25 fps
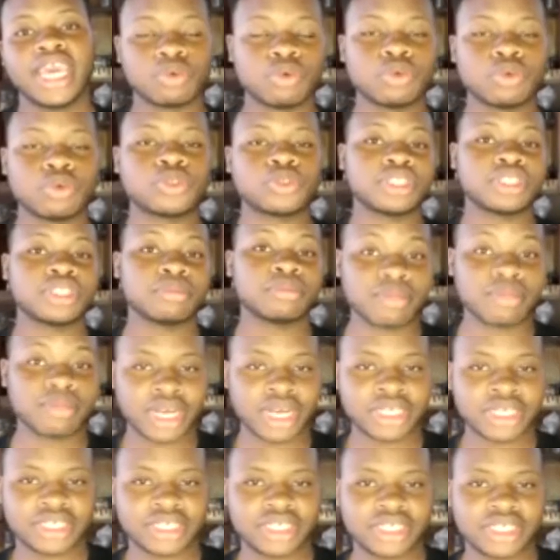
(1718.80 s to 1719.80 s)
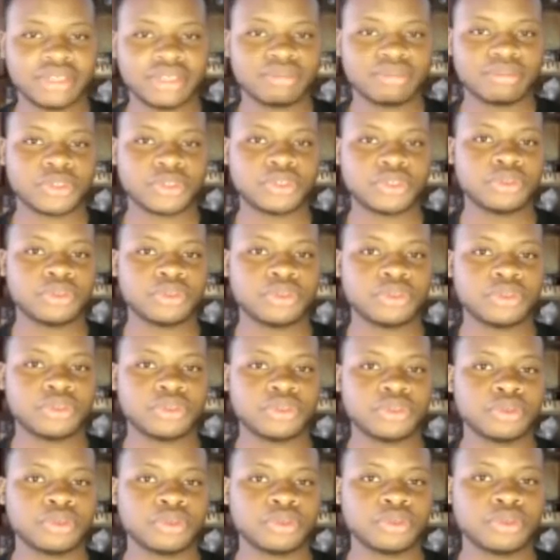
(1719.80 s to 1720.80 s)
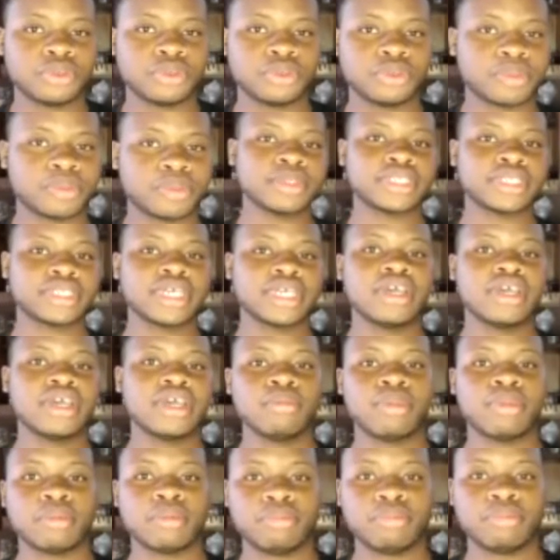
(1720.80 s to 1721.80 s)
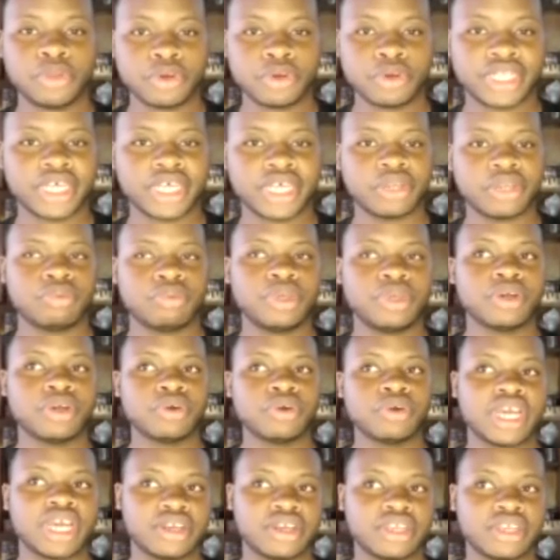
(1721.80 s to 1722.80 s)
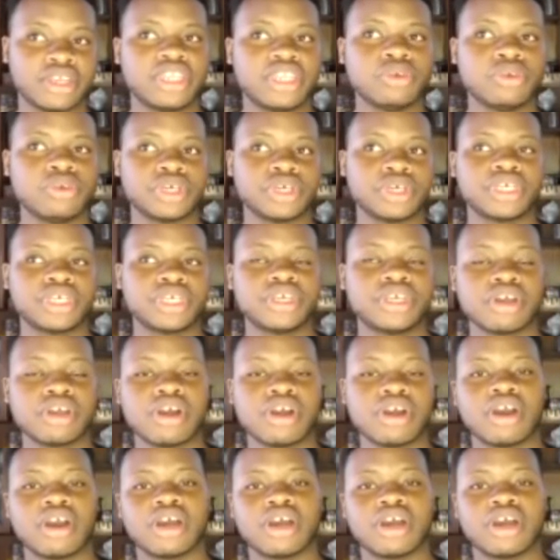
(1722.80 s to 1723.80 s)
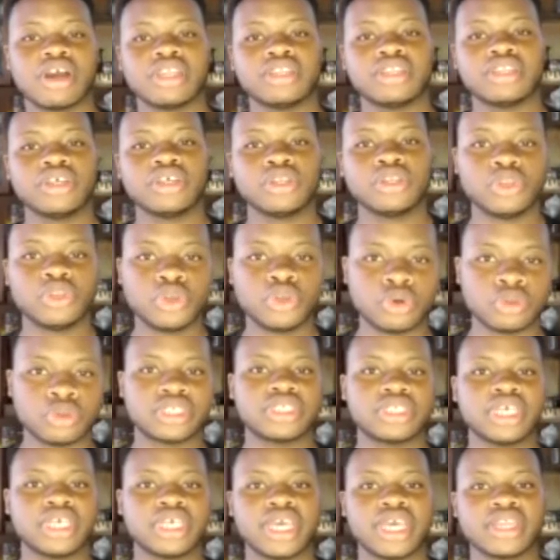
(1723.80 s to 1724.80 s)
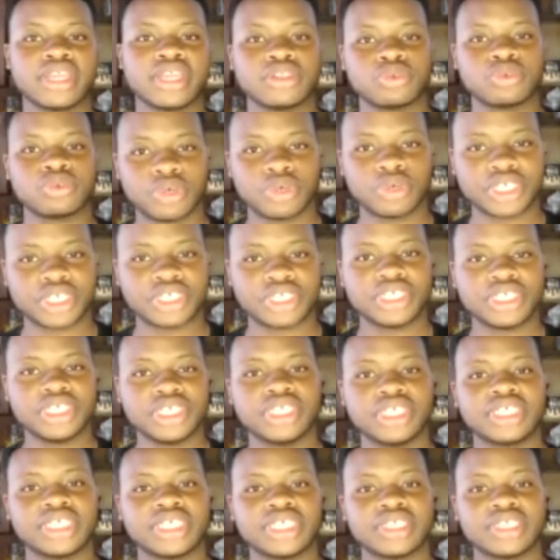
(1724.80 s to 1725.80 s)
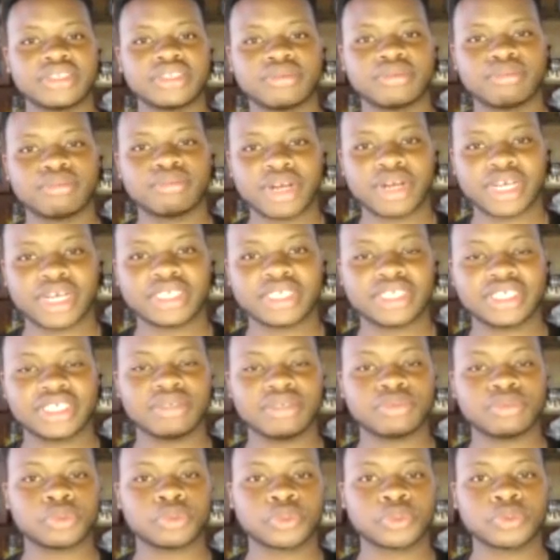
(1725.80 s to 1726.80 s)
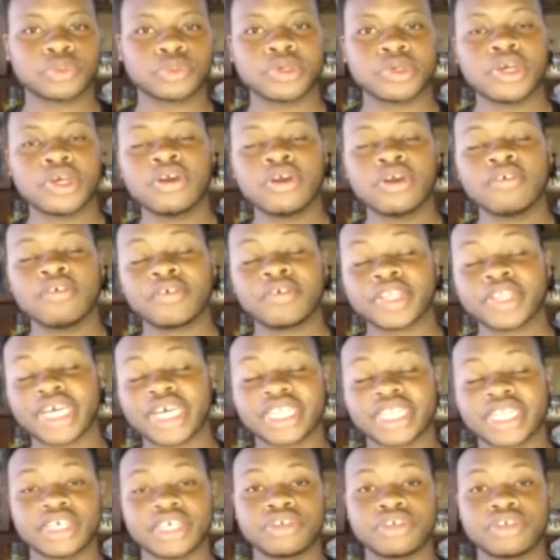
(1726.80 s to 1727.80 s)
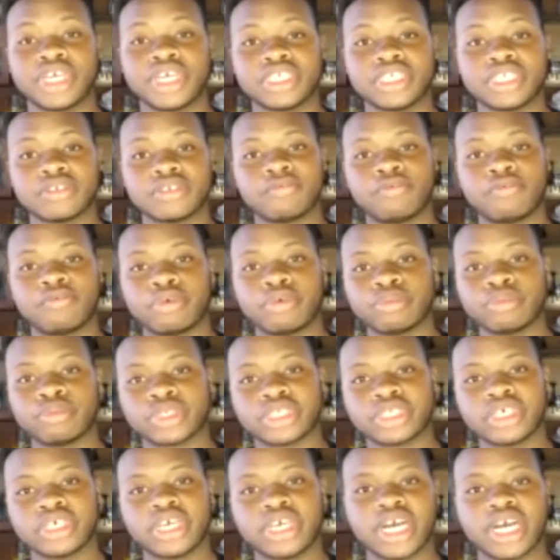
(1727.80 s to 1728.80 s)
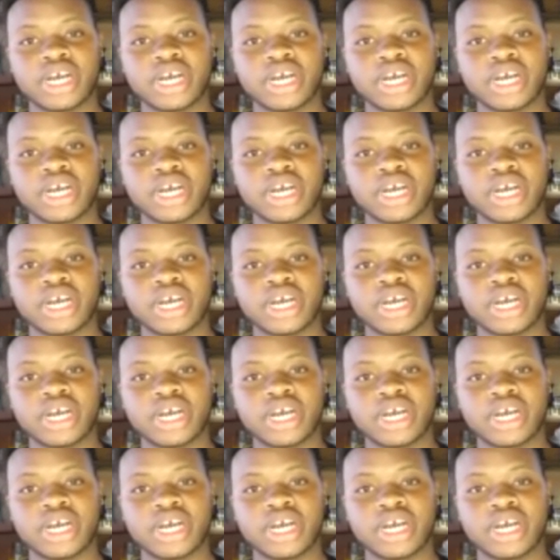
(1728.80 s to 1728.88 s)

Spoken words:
and also the mark schemes to those past papers. But beyond that, we are currently working on notes and worksheets and mark schemes also for the other grades and forms